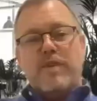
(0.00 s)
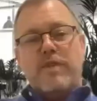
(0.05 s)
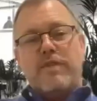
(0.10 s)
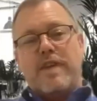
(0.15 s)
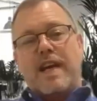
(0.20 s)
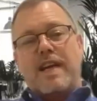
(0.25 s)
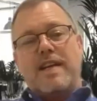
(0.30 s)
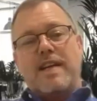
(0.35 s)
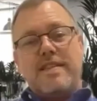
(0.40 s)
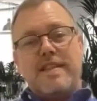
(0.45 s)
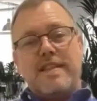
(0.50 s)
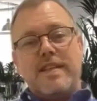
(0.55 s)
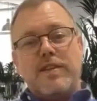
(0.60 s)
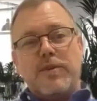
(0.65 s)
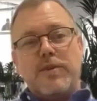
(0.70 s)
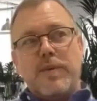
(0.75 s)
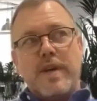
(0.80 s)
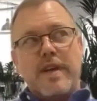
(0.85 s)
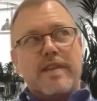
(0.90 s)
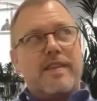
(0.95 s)
You've got to
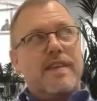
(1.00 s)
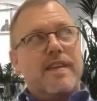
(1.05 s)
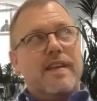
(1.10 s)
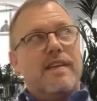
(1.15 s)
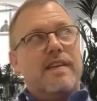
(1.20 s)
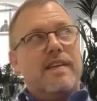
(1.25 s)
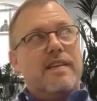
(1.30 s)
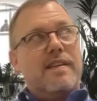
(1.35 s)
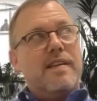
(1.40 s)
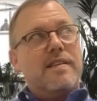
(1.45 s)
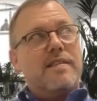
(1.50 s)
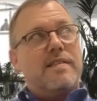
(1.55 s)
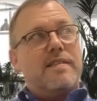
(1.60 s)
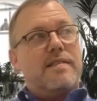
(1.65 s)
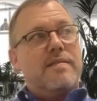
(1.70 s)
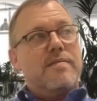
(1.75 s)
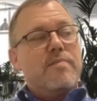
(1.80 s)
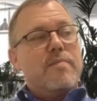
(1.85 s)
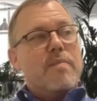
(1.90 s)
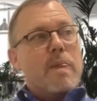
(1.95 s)
deal with
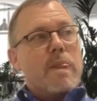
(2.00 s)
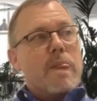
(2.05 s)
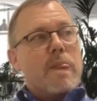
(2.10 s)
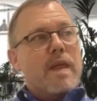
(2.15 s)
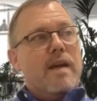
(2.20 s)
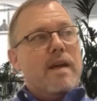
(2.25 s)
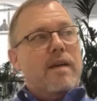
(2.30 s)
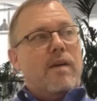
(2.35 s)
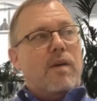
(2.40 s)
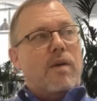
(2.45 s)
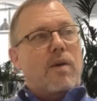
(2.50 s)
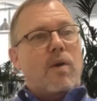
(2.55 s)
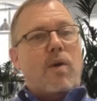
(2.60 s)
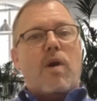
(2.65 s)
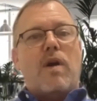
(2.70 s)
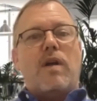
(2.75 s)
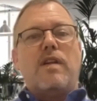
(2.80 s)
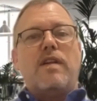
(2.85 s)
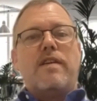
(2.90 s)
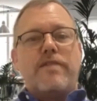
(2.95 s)

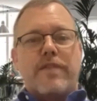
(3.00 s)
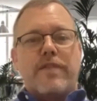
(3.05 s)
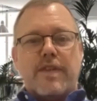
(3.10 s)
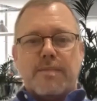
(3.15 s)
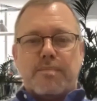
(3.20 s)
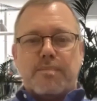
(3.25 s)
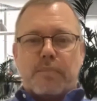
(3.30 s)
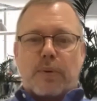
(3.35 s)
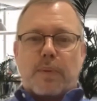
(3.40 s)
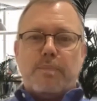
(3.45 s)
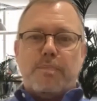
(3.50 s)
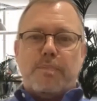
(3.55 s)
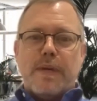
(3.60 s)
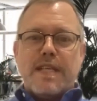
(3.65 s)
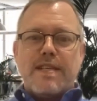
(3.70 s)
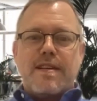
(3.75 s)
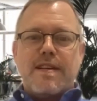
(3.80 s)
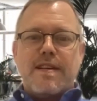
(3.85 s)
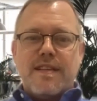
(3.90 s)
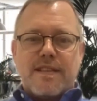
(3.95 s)
all of the
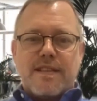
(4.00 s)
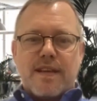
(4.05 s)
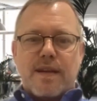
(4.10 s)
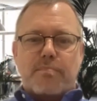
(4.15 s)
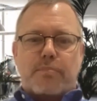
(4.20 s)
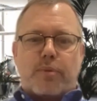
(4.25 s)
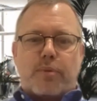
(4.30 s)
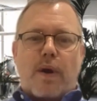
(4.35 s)
business and